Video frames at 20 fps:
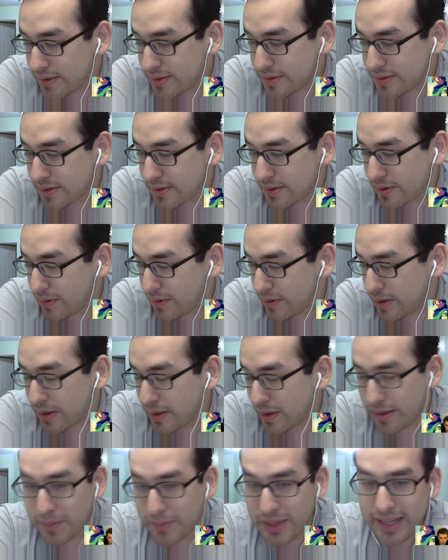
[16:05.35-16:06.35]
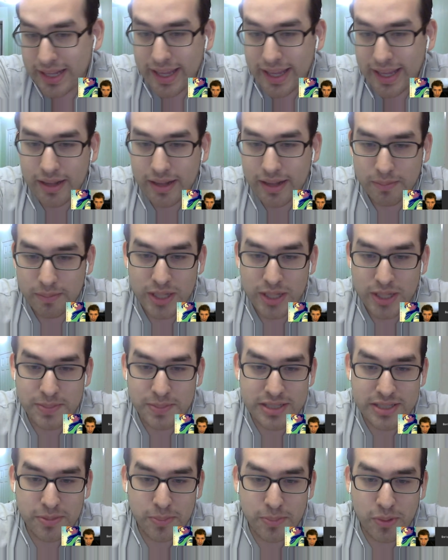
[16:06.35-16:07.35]
So, but then, yeah, Blaze
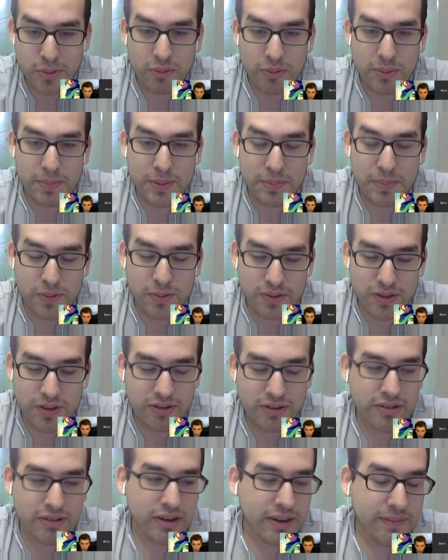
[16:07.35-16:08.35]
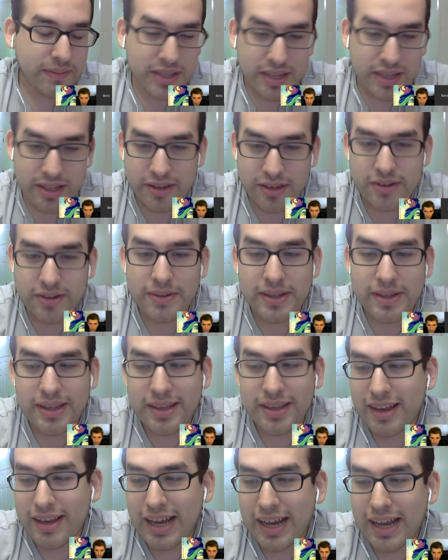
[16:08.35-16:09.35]
makes a good point when people, you know, they're advertising, you know,
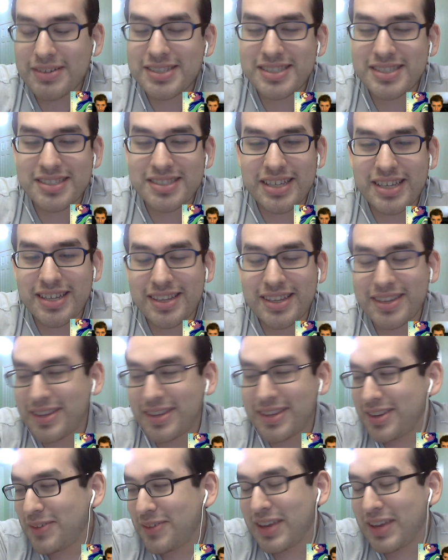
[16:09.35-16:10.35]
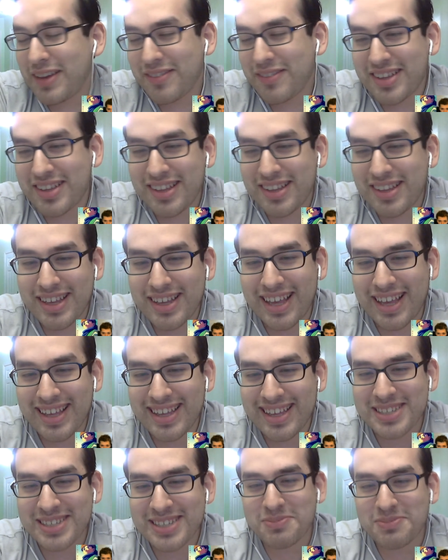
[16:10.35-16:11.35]
obviously, you know, if you have
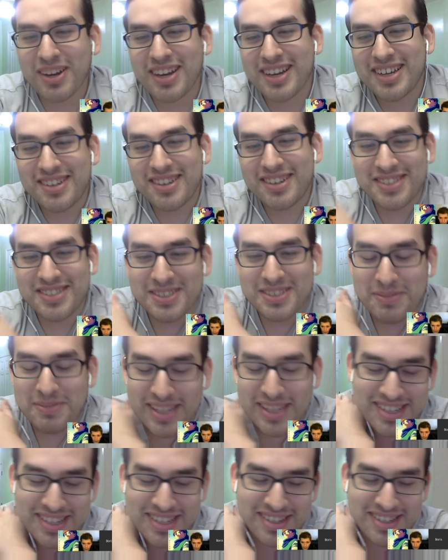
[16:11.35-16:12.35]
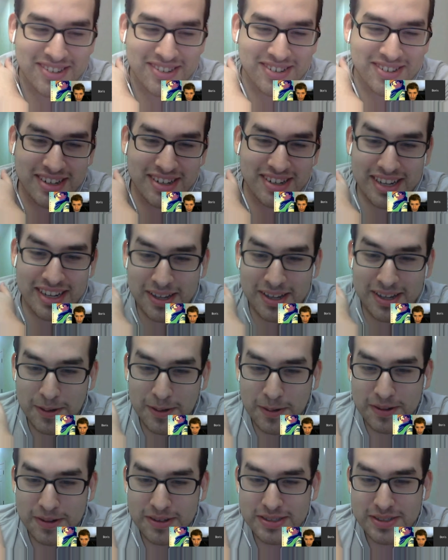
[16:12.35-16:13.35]
Kiss manga or something, you know,
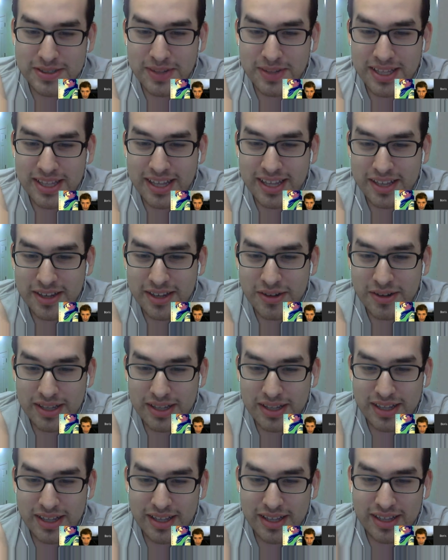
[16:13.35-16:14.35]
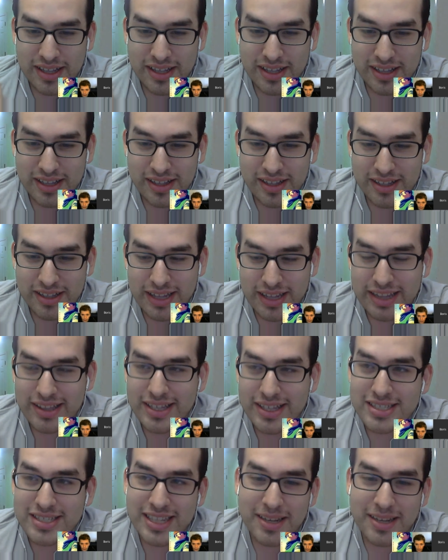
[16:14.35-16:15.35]
or stuff like that, you know, at
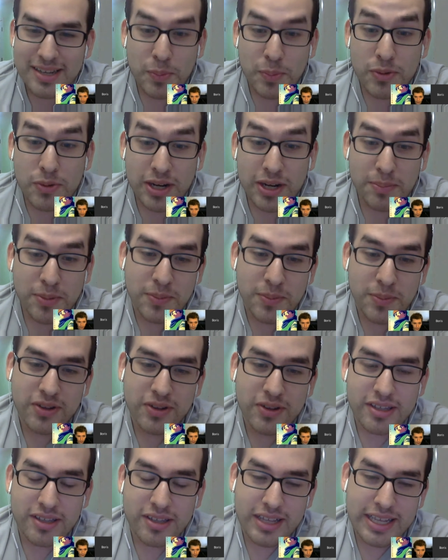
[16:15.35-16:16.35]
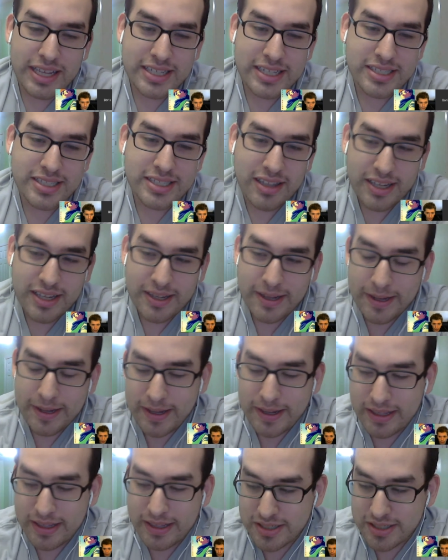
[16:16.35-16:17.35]
least like try to promote like I said, like
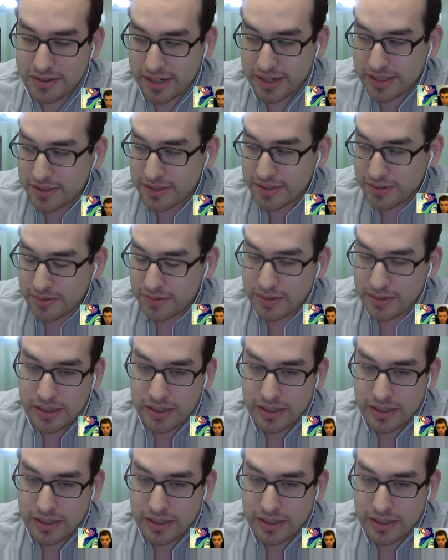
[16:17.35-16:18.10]
I at least try to,